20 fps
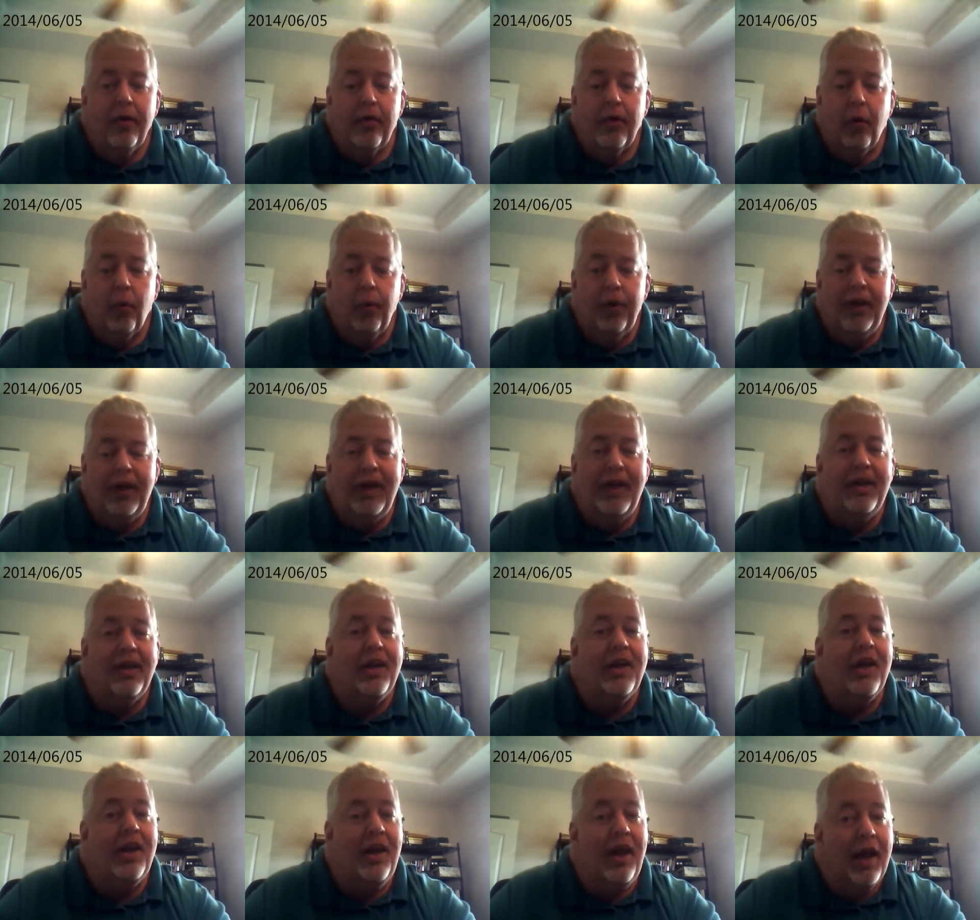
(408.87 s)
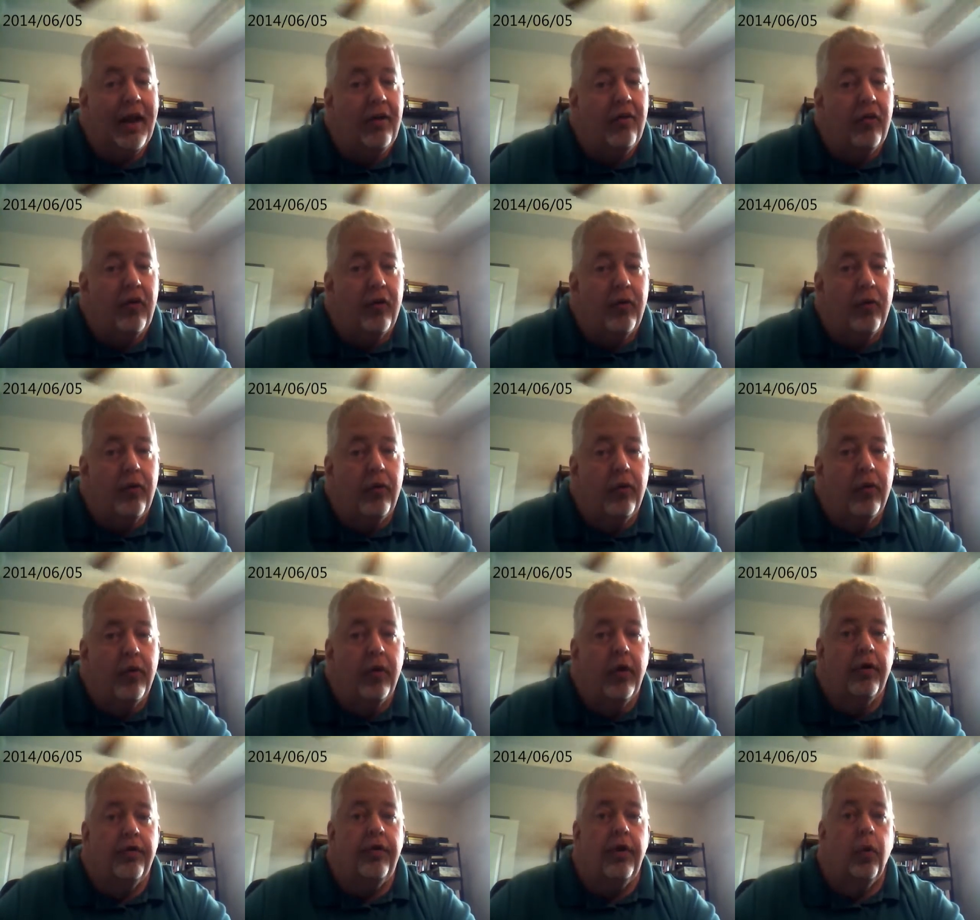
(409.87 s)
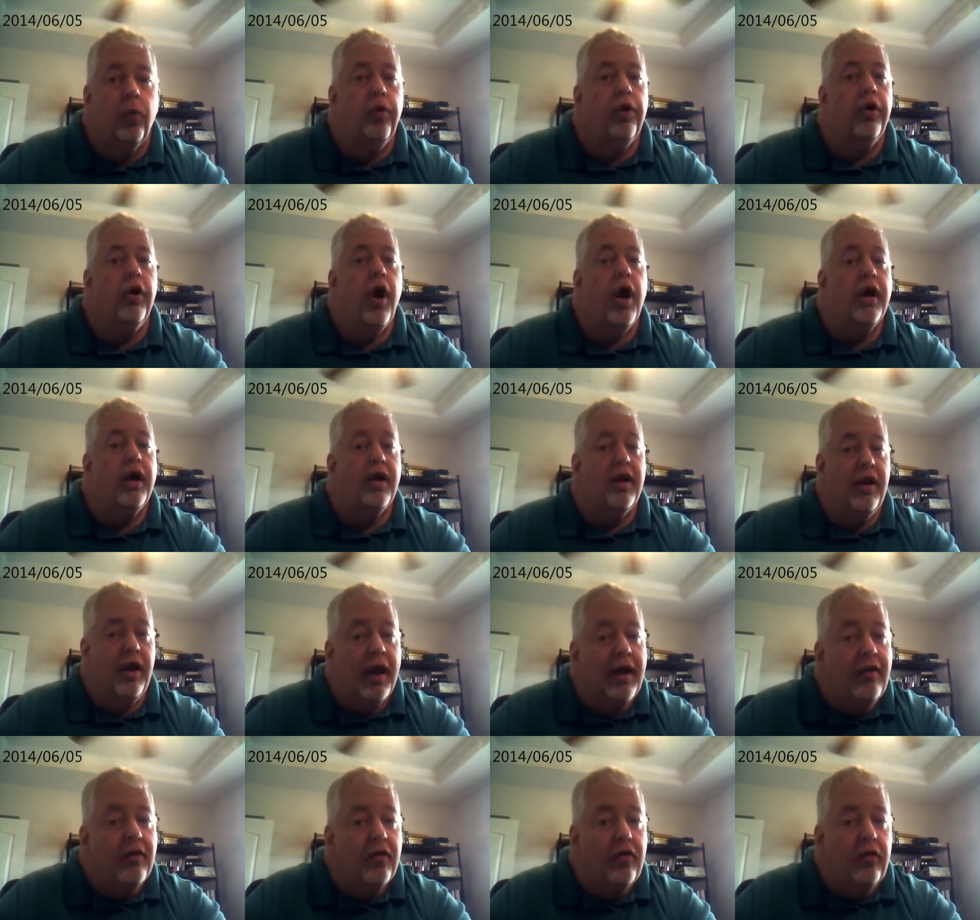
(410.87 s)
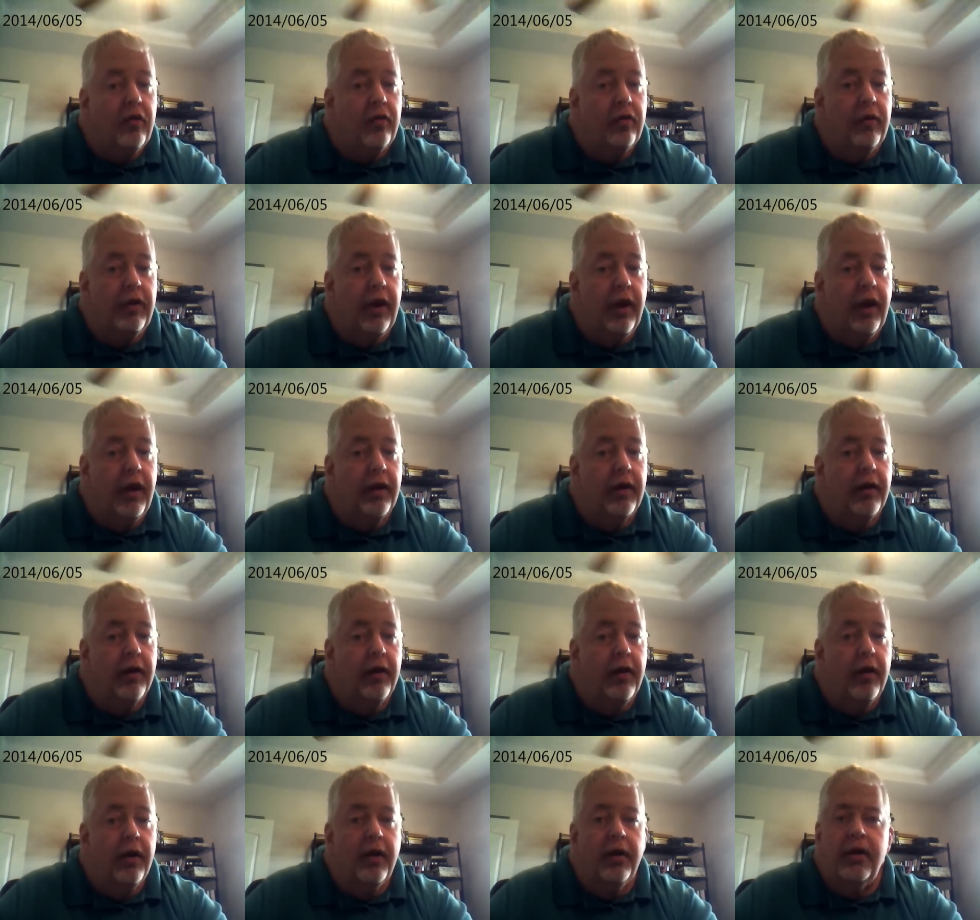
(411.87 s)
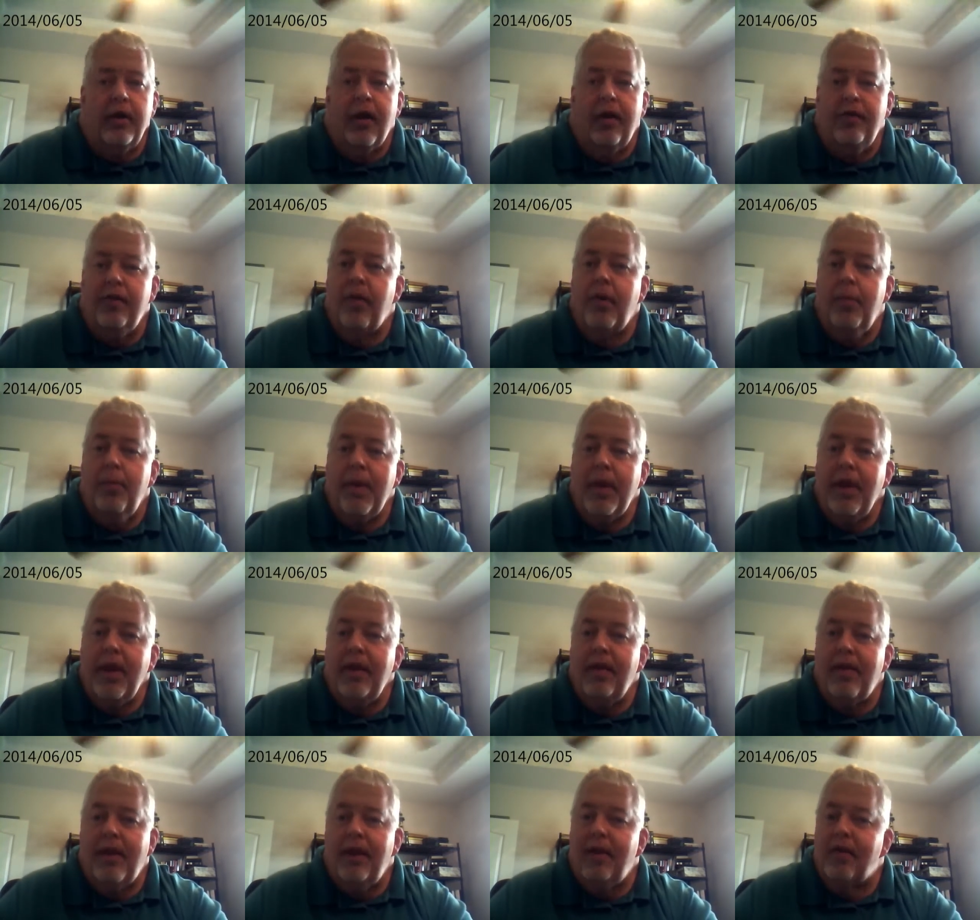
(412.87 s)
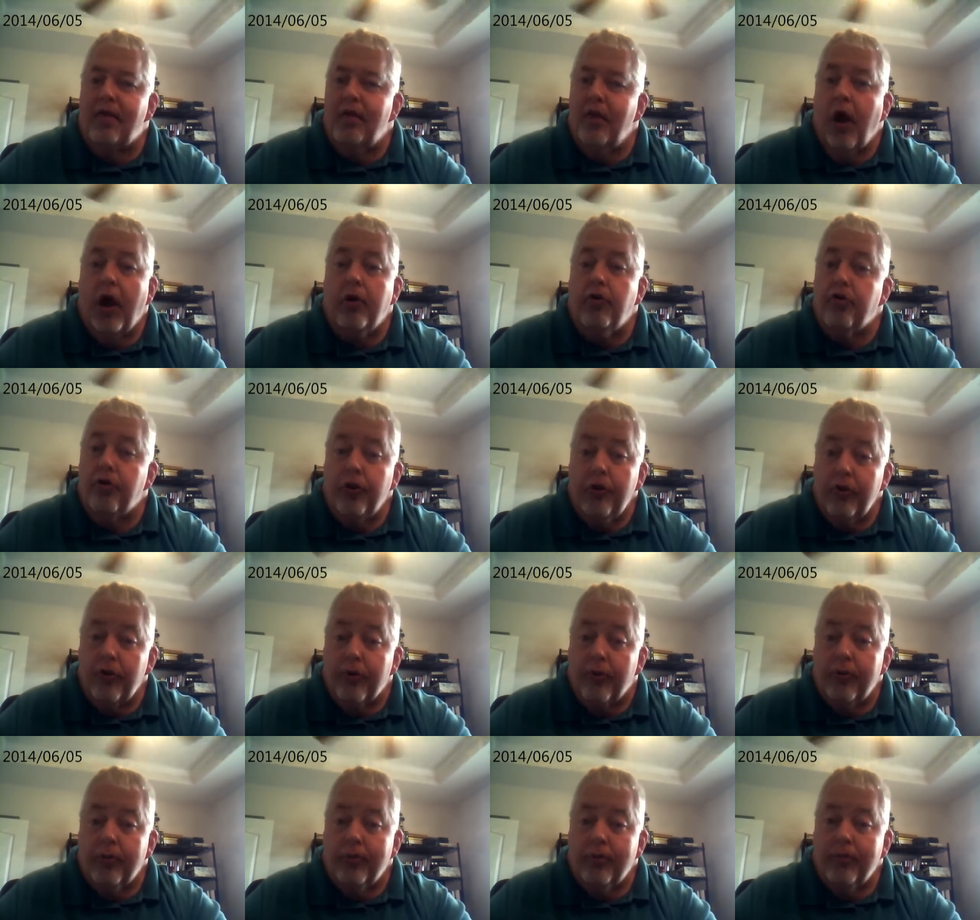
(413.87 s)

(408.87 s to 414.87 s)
that we need to connect to that we're not connected to yet doesn't mean that it's not true.